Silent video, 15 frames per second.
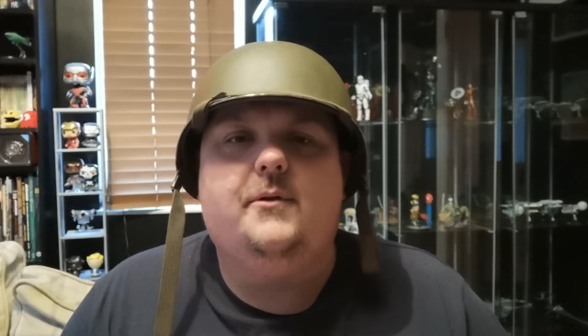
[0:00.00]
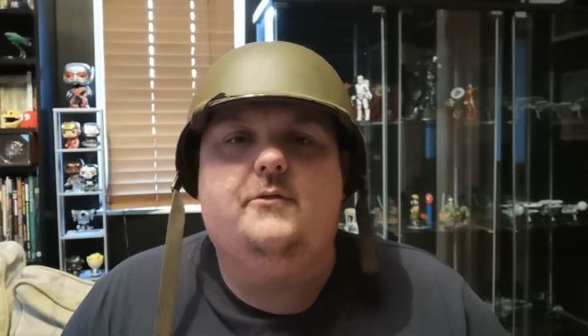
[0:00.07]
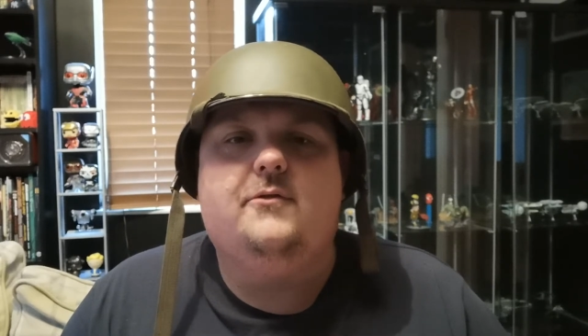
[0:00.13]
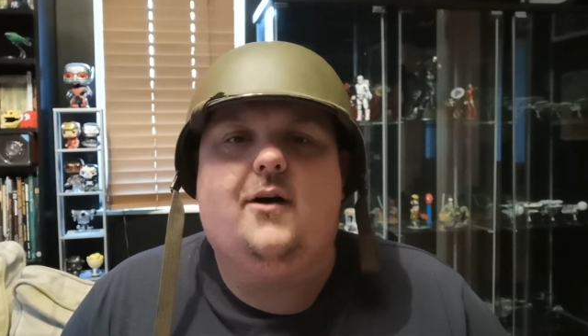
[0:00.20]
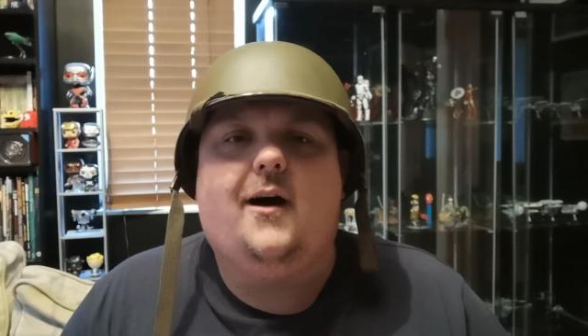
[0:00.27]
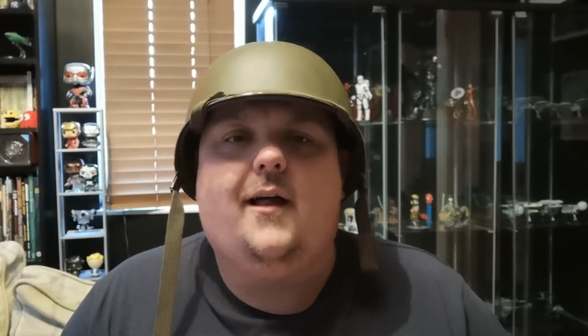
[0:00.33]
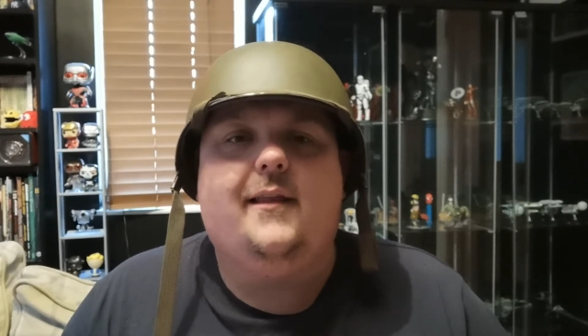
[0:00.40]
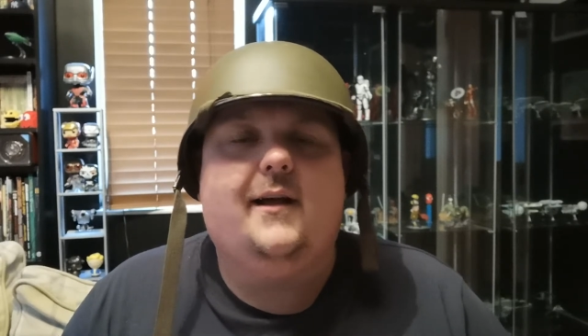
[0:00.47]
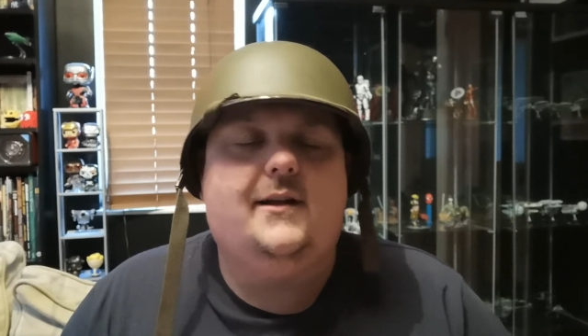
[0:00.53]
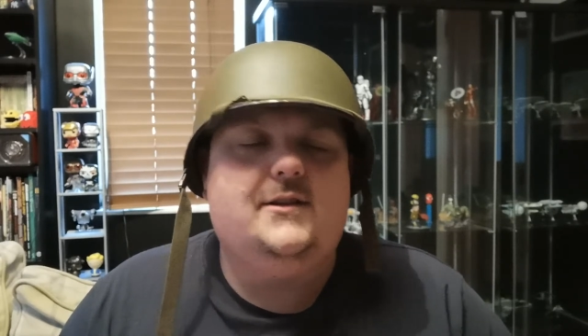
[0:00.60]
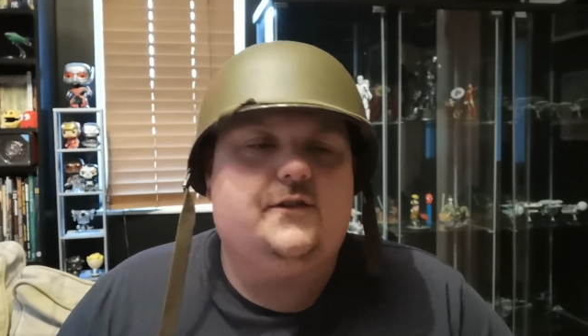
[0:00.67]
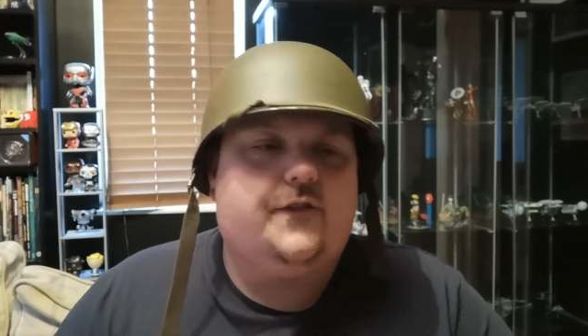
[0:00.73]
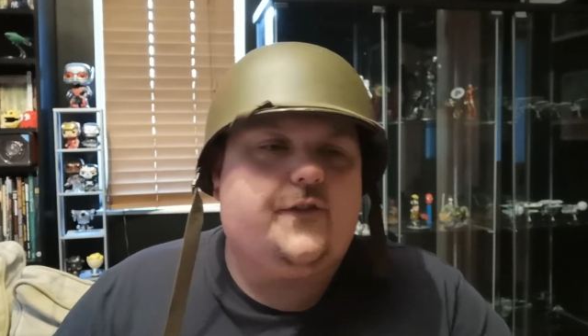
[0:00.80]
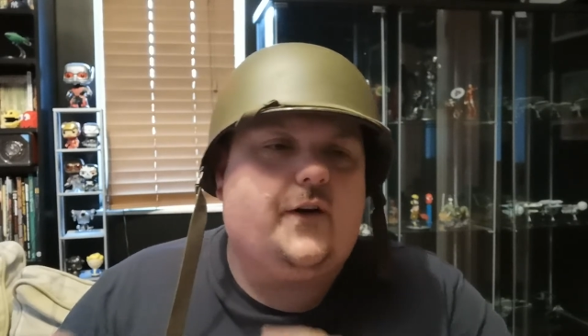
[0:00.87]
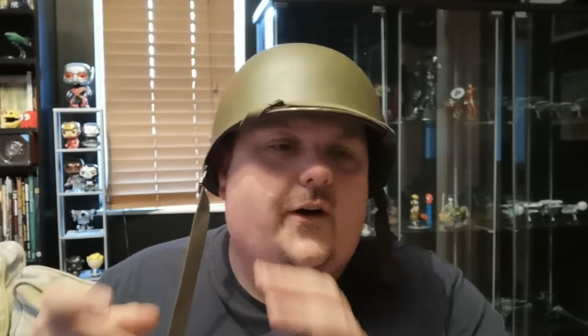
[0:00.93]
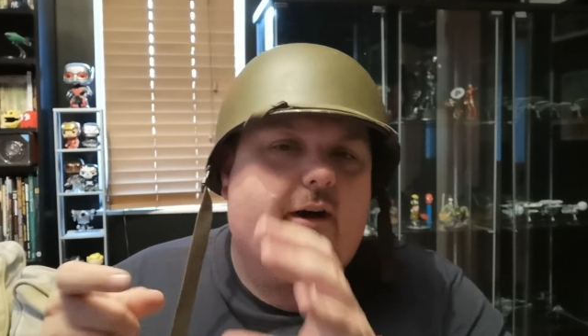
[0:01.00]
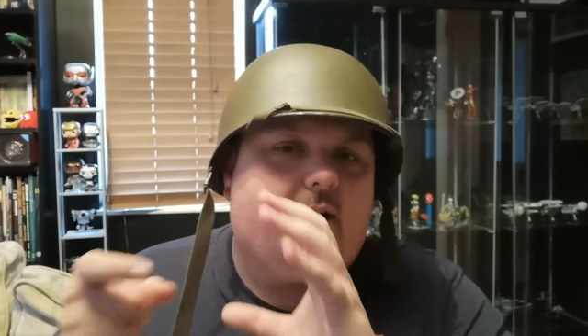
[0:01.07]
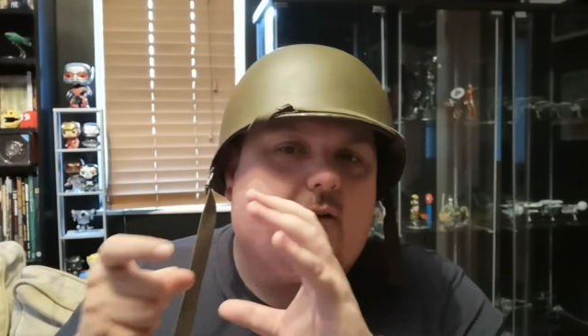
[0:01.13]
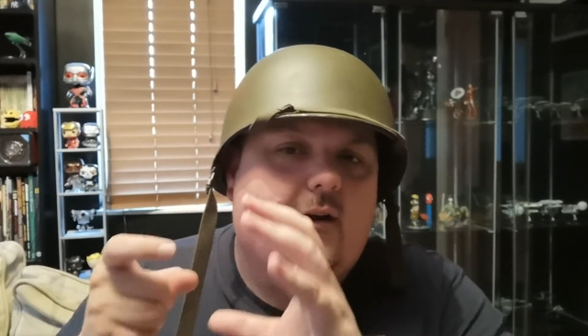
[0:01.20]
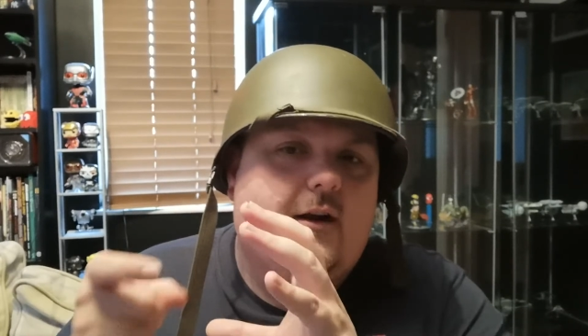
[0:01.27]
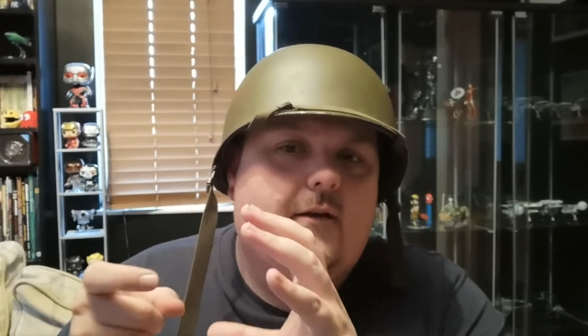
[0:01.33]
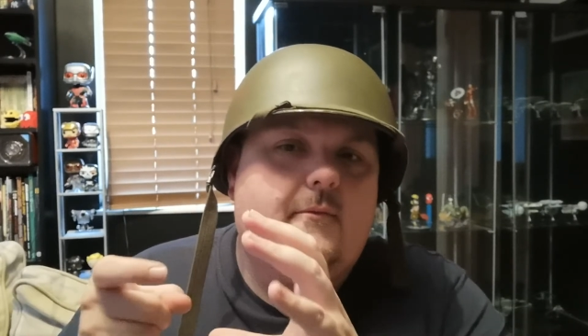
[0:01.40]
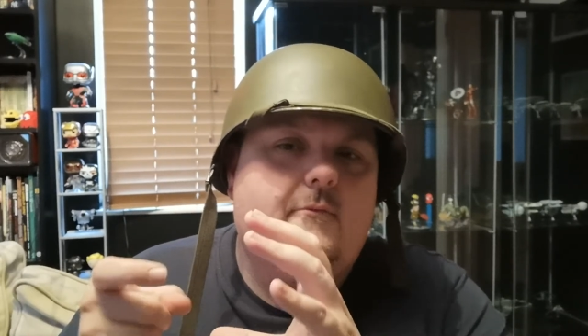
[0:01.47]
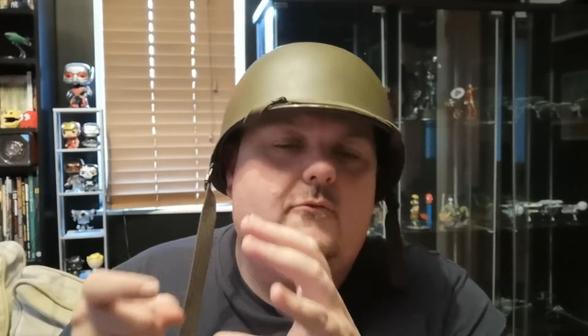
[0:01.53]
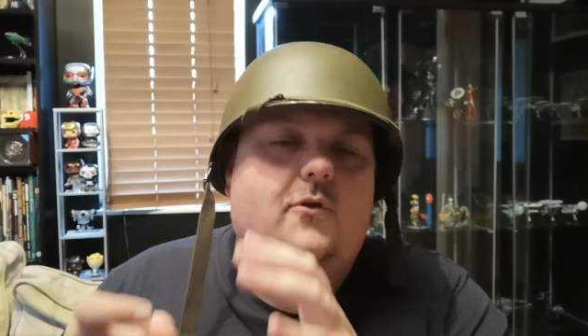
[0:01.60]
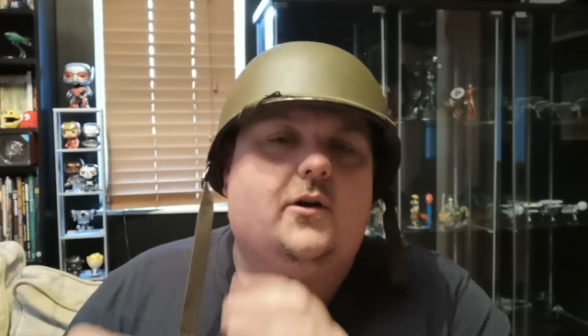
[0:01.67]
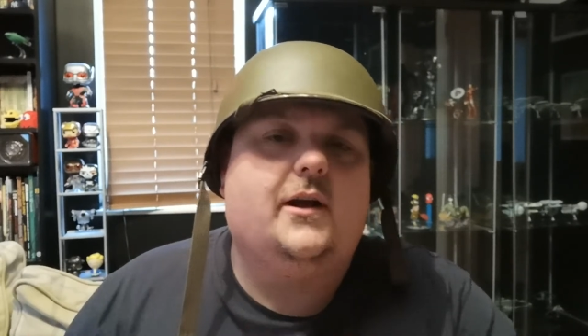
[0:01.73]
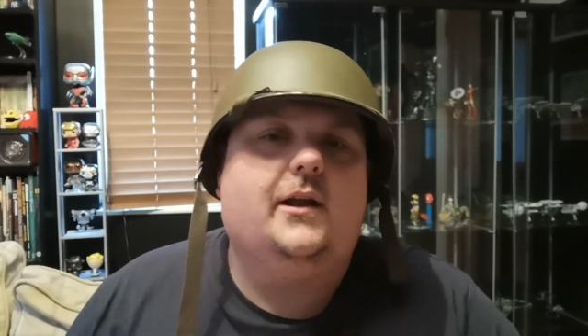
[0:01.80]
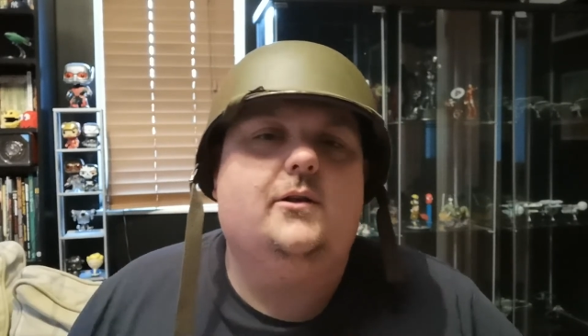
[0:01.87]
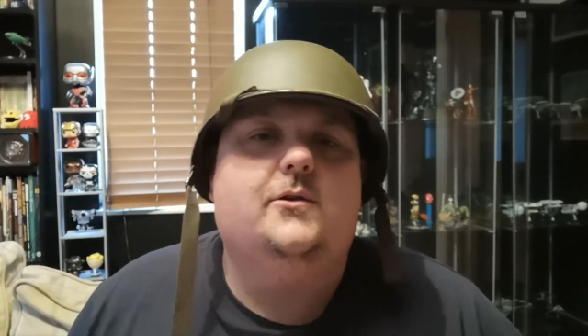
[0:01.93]
and right at the end you fired a great
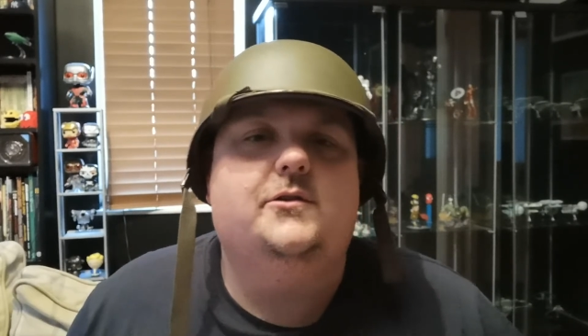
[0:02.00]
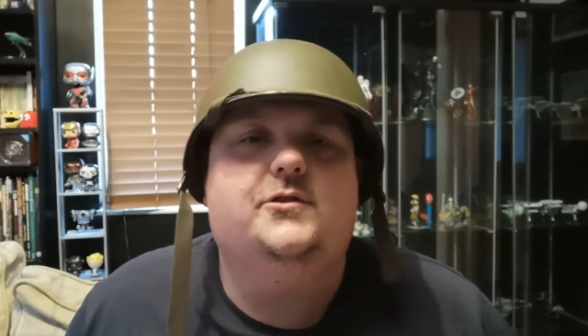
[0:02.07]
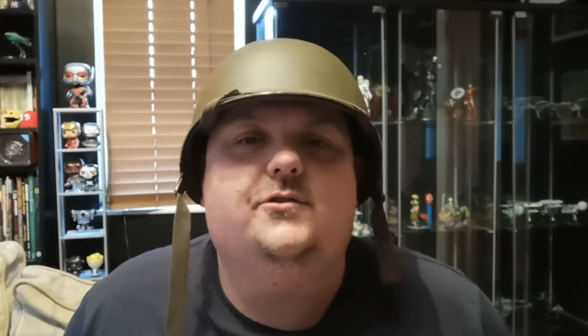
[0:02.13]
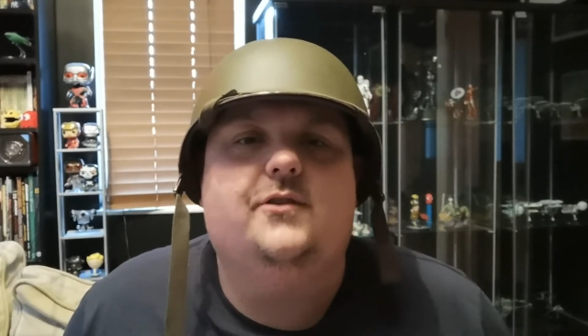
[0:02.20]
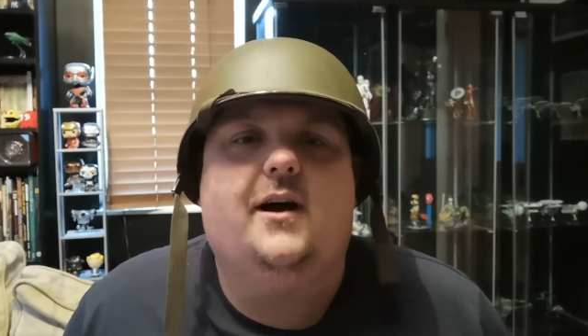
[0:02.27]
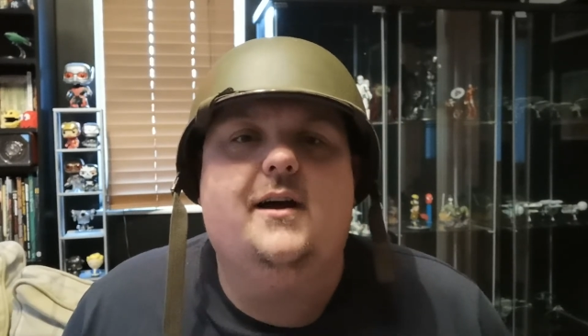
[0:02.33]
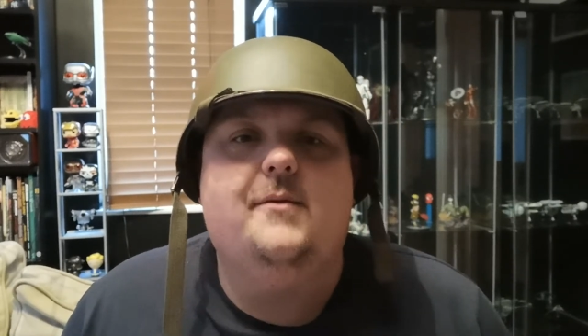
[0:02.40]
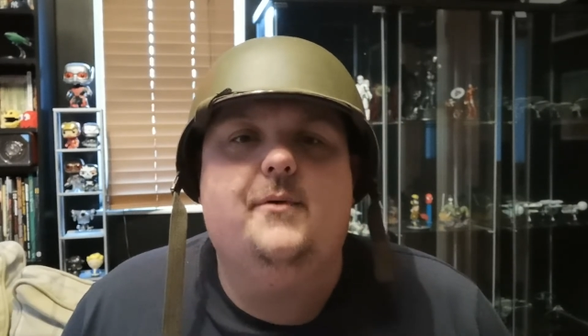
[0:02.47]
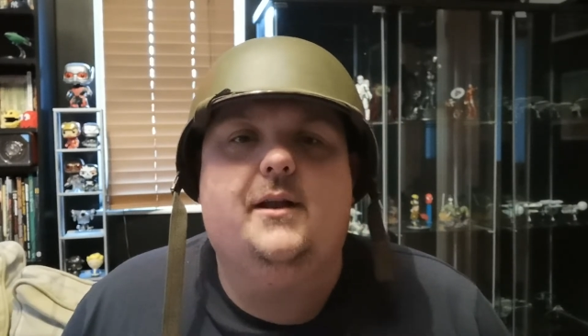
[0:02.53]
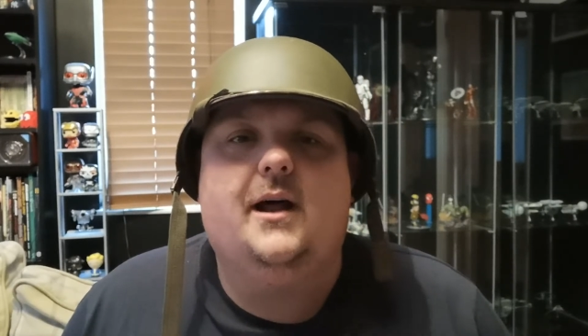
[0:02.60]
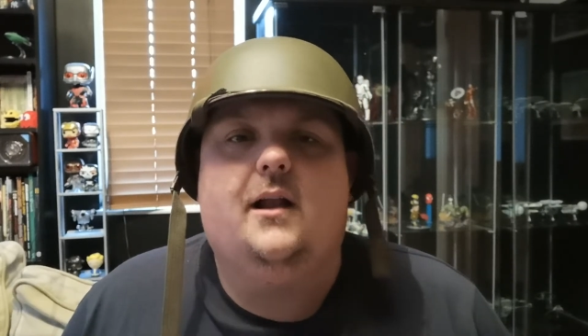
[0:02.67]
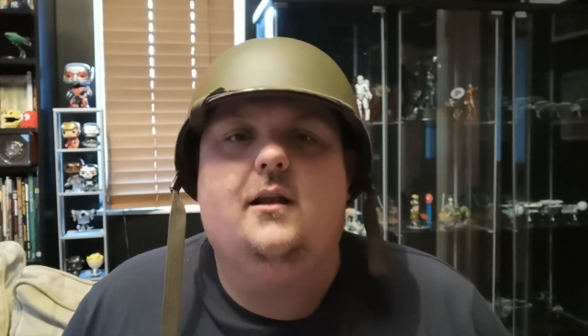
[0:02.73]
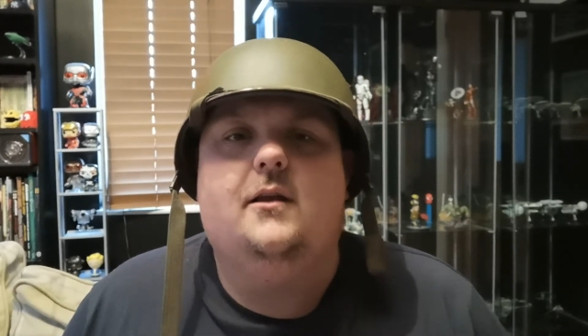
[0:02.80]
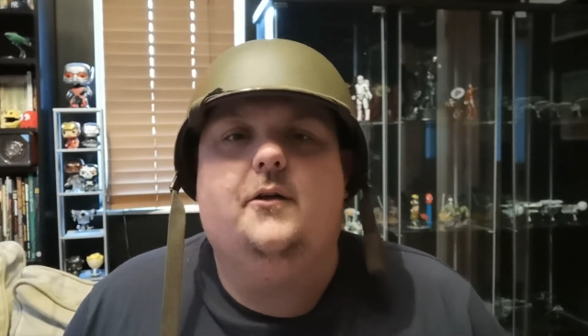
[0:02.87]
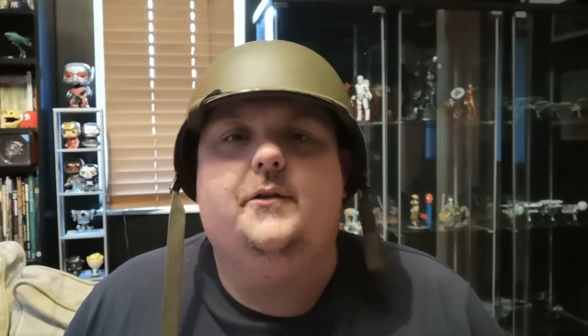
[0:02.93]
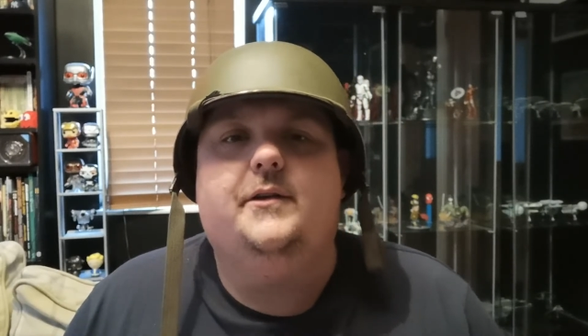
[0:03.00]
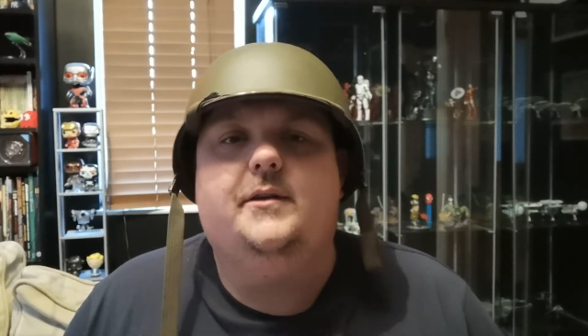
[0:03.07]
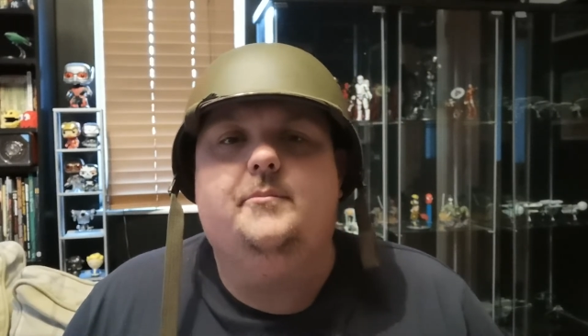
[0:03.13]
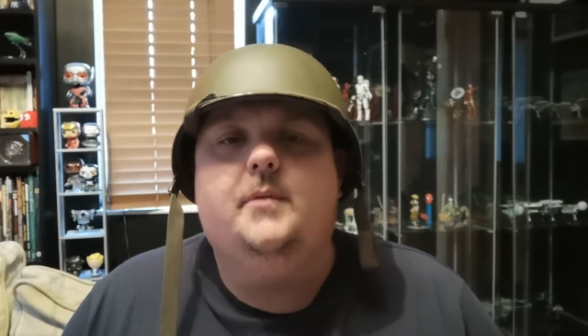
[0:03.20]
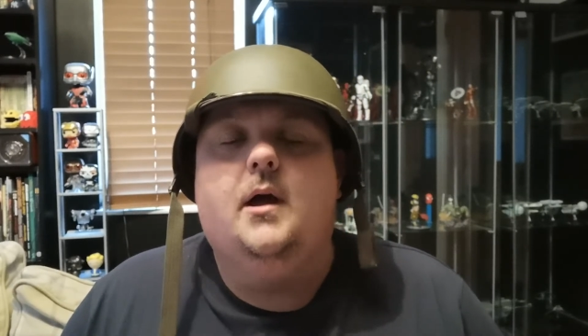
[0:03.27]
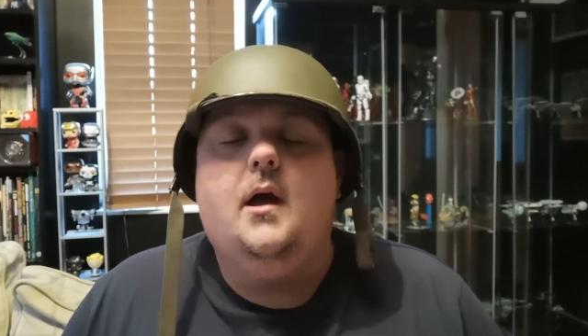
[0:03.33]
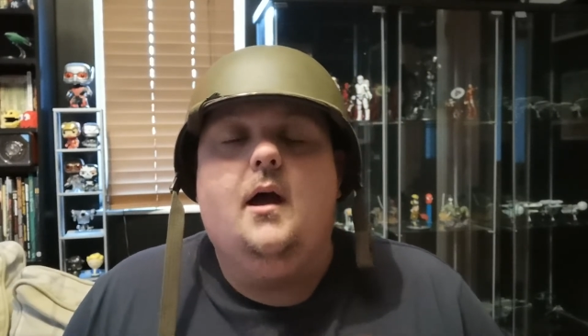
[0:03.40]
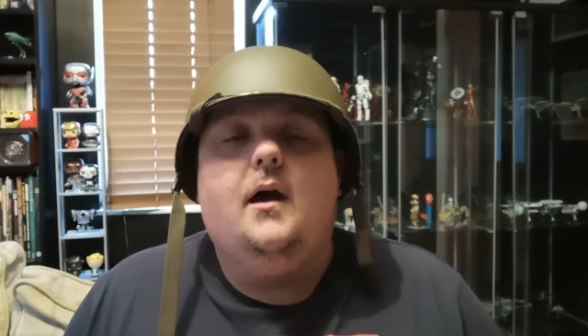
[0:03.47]
rocket launcher at him and that alarmed him.